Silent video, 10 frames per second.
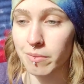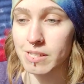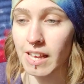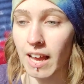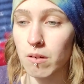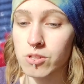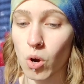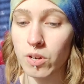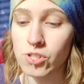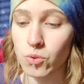It was like I was
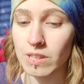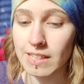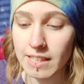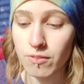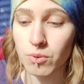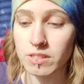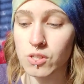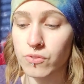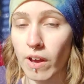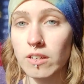going to leave with
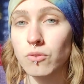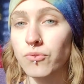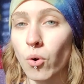this final